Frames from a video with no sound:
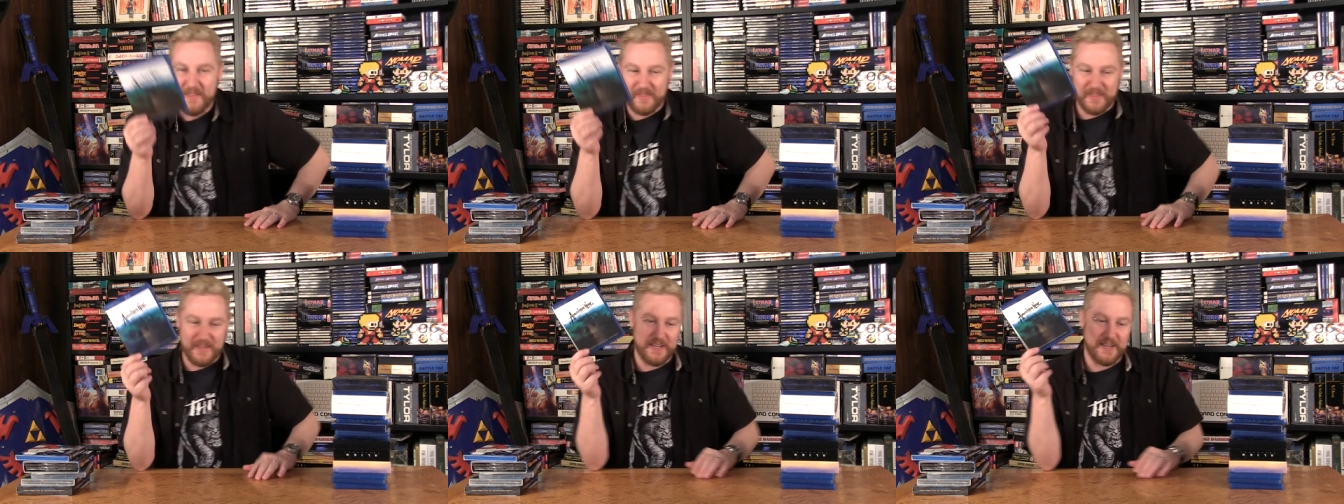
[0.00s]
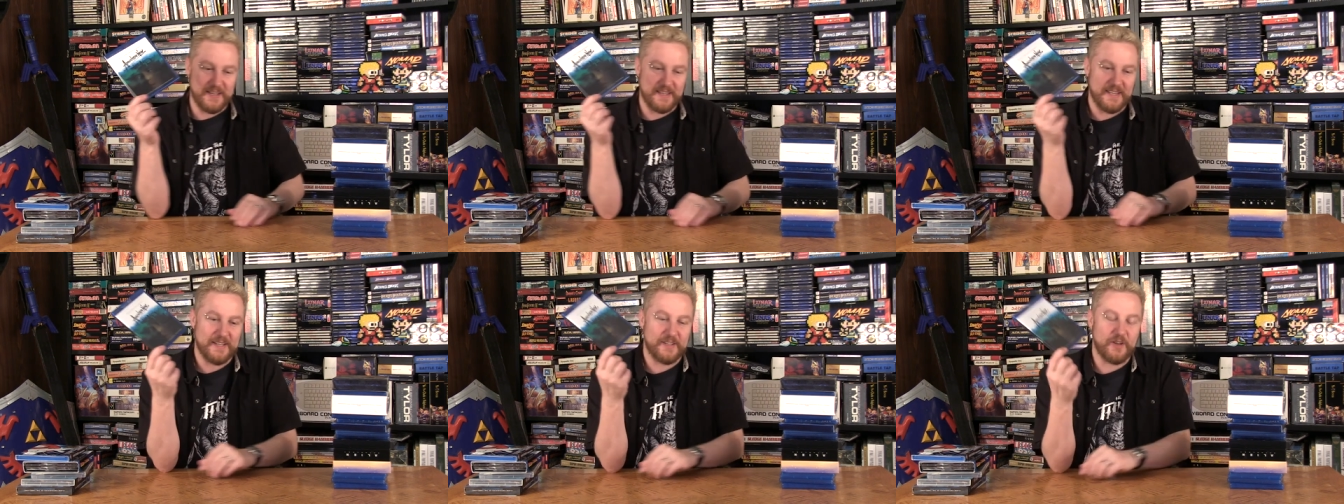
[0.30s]

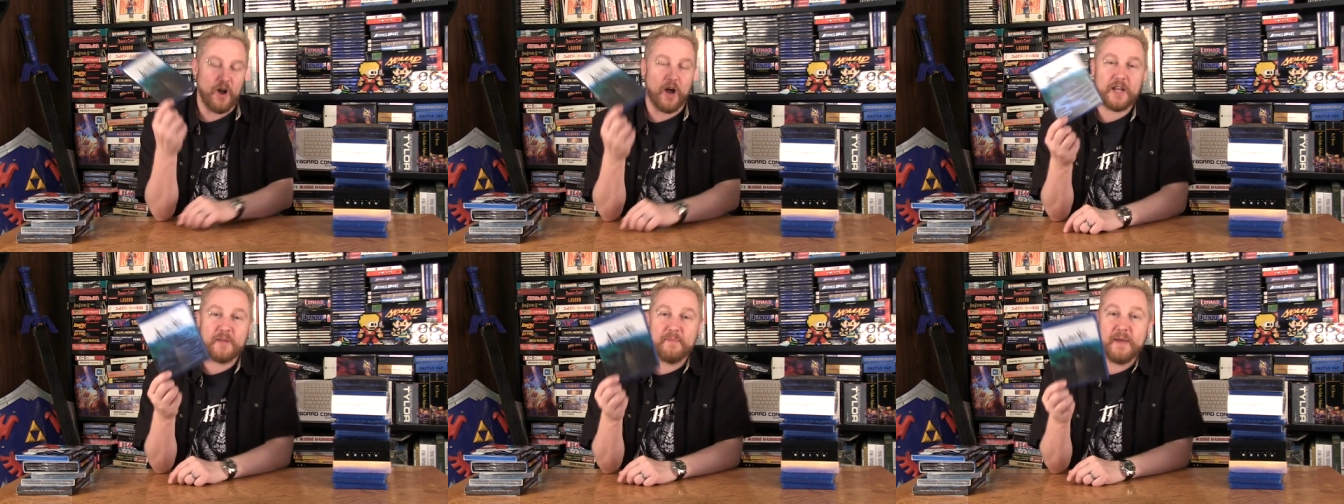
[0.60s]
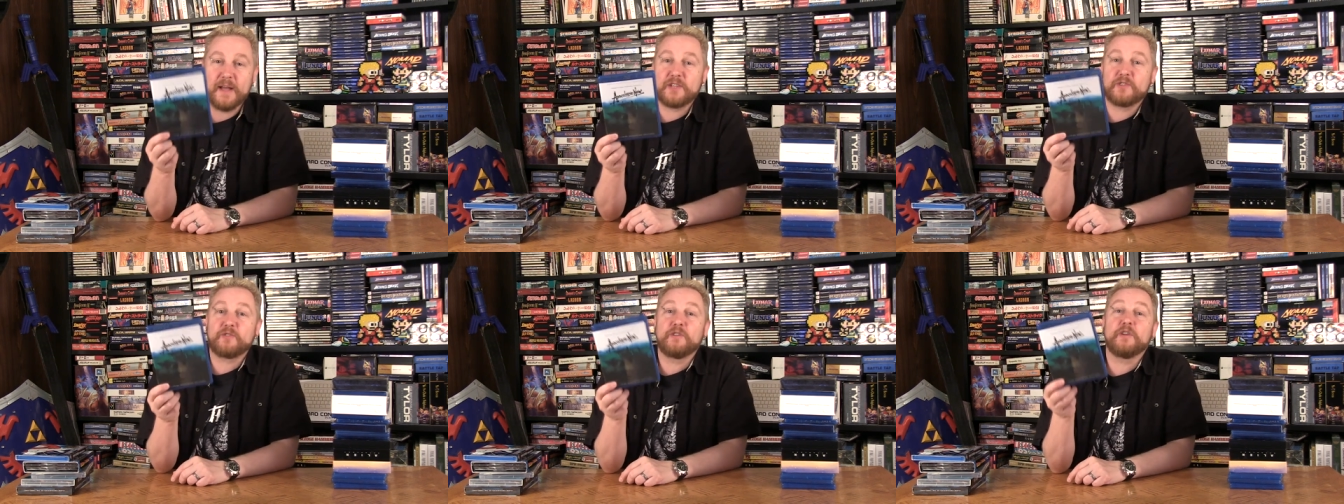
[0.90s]
the the
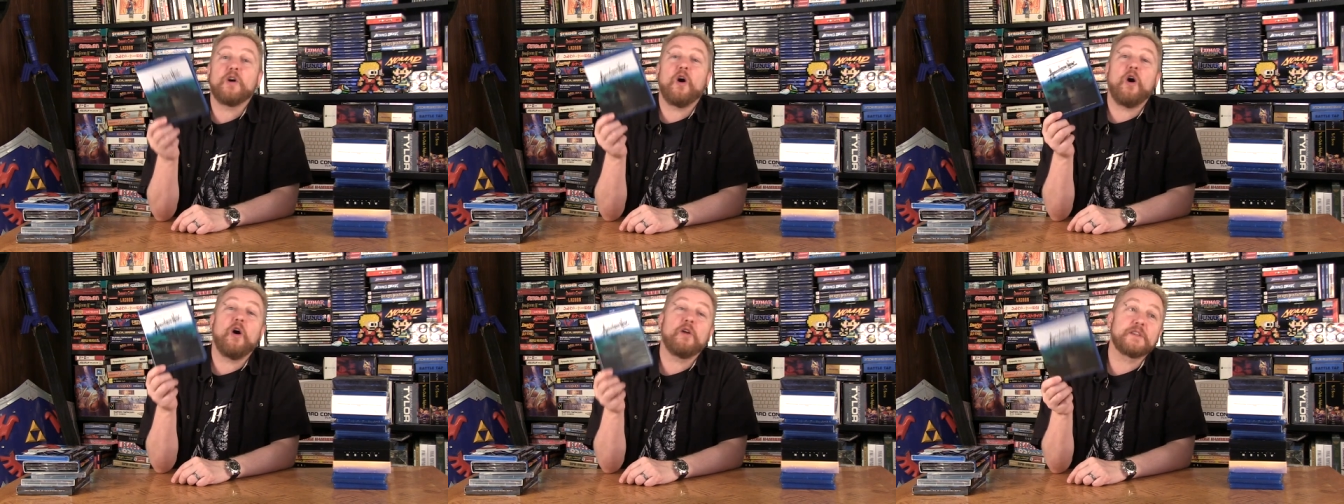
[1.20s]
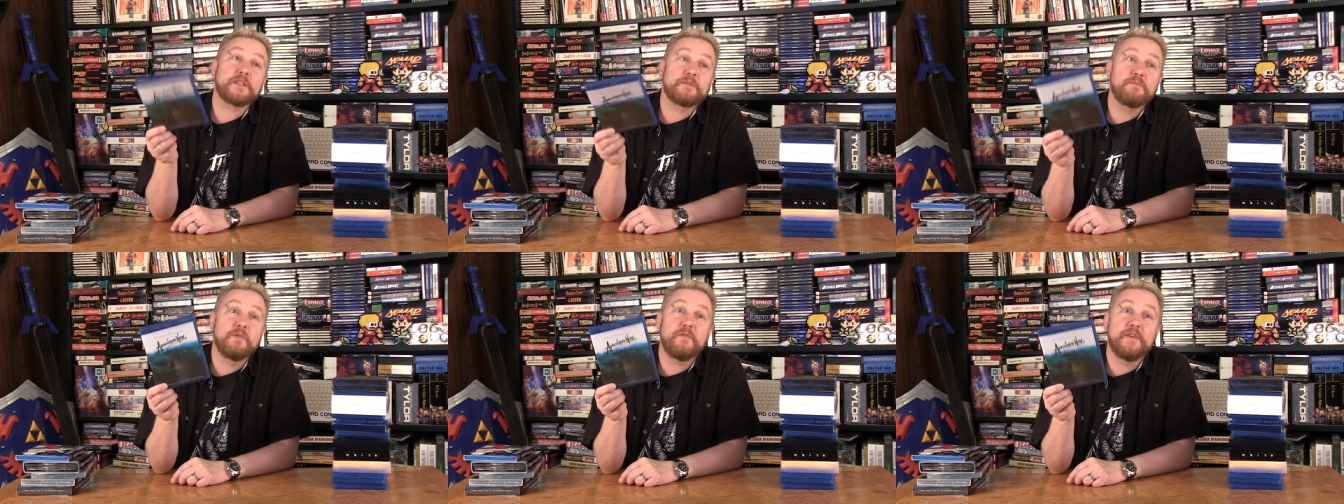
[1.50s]
documentary on
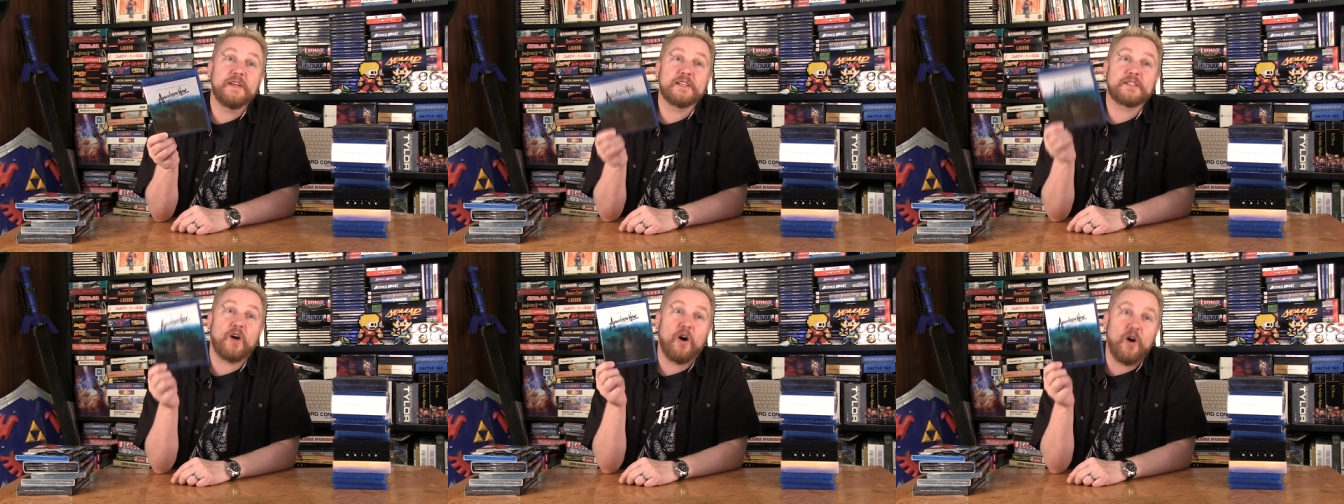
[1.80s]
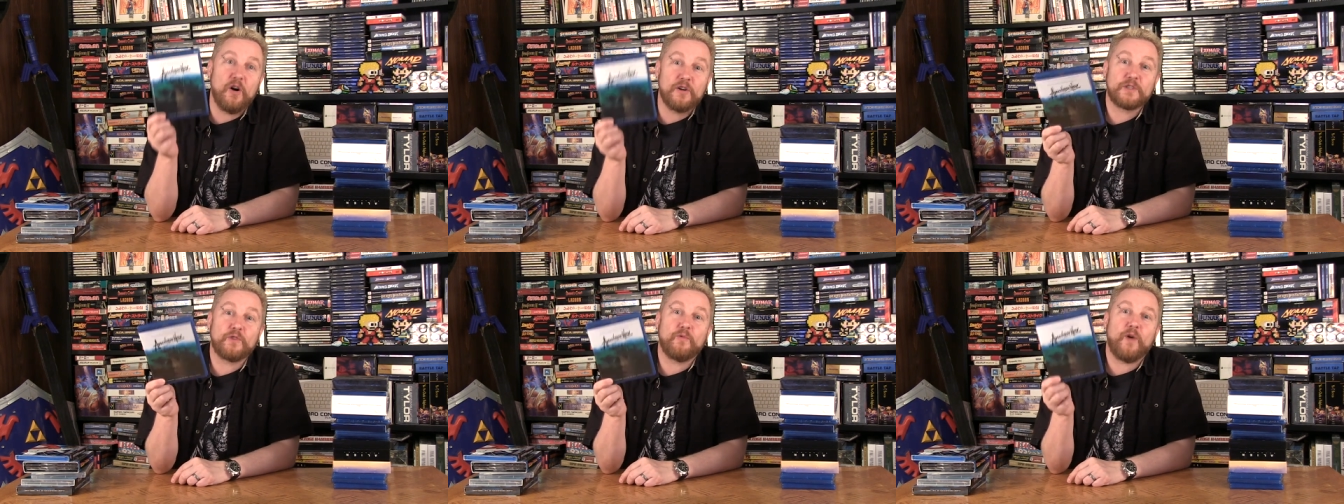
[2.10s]
this movie is
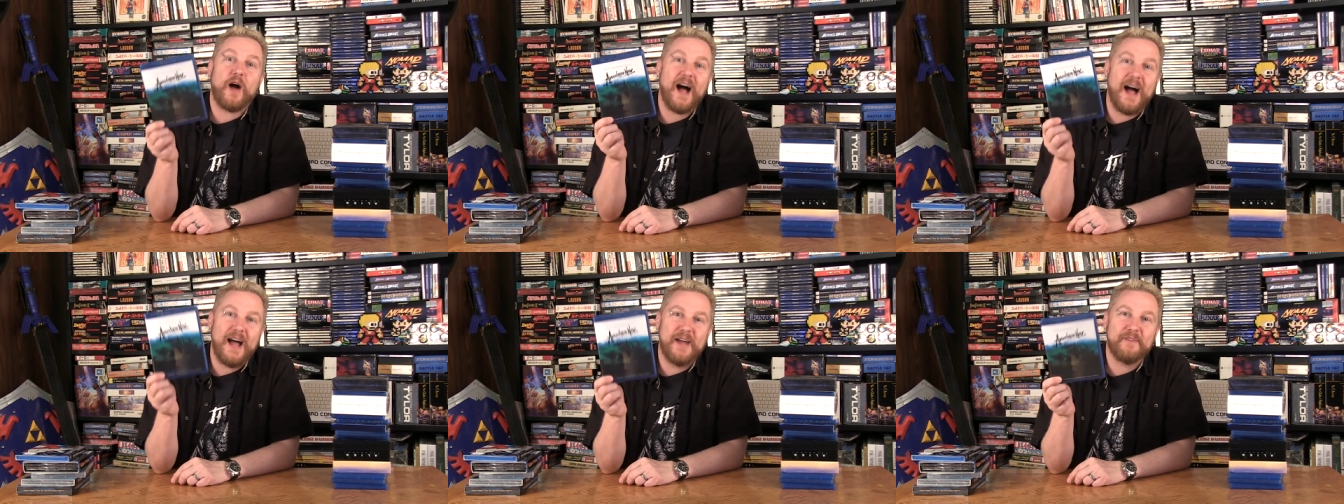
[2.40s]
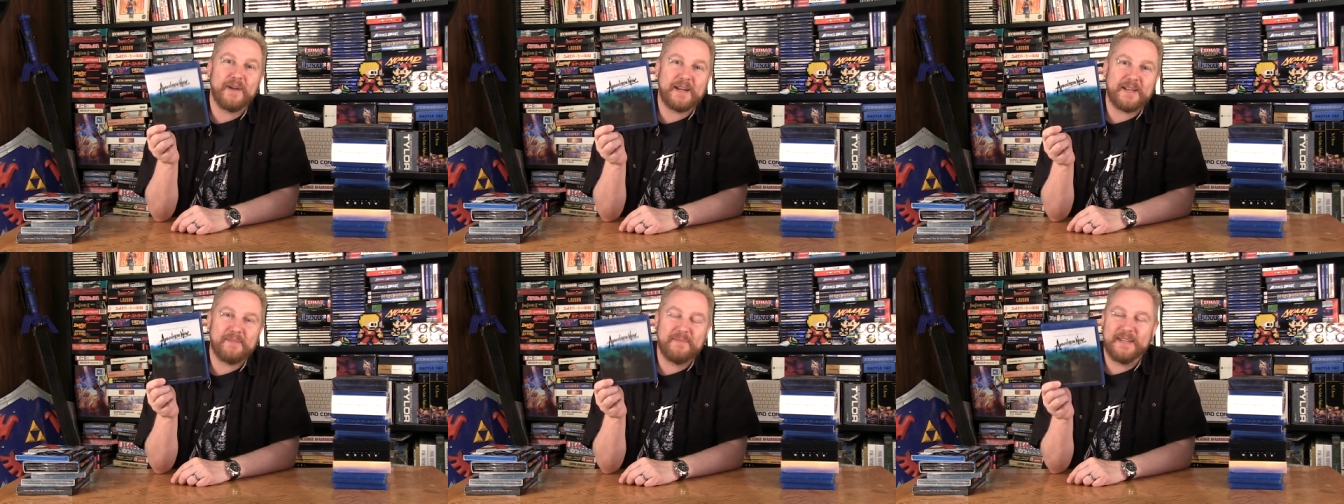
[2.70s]
also a high
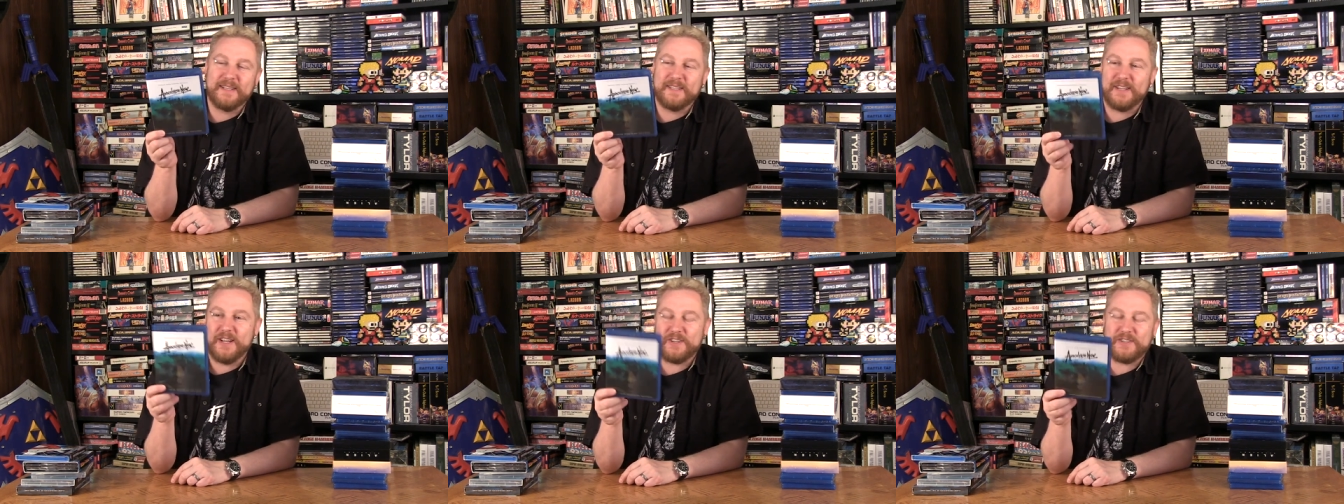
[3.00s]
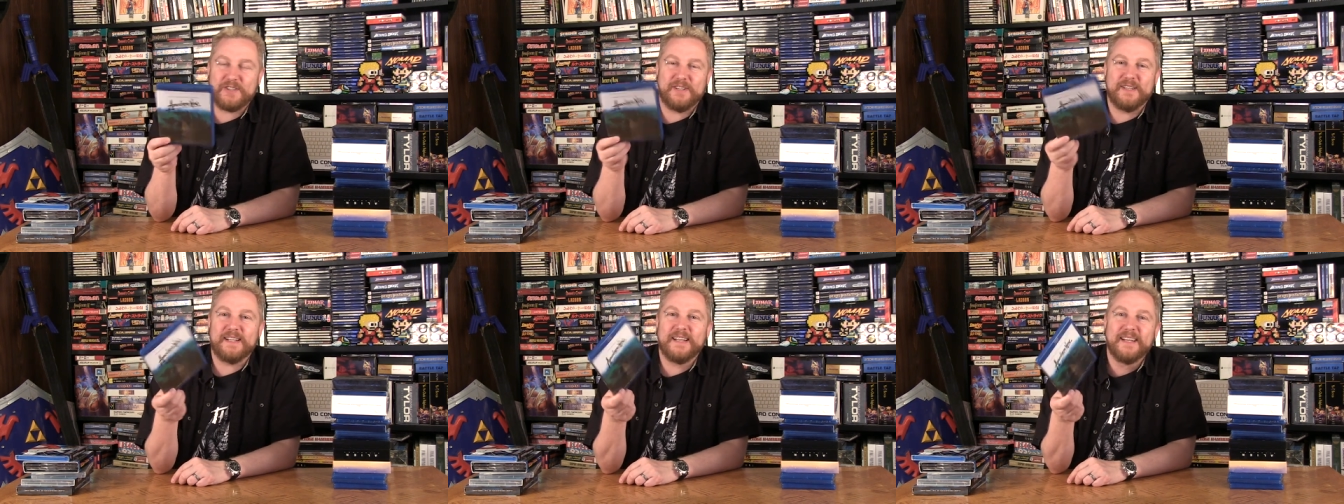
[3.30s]

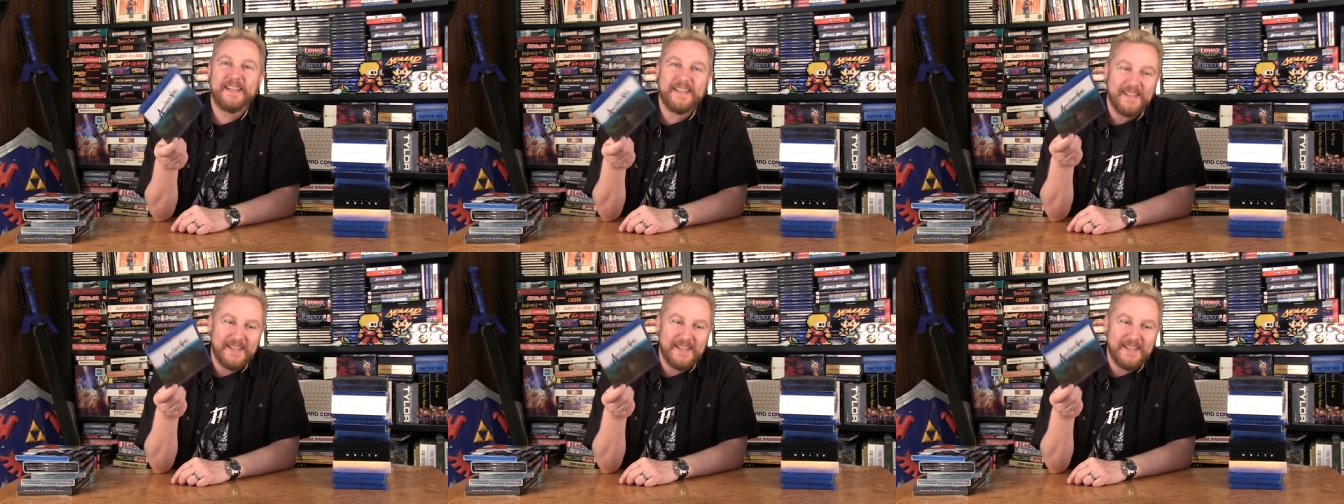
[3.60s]
recommendation.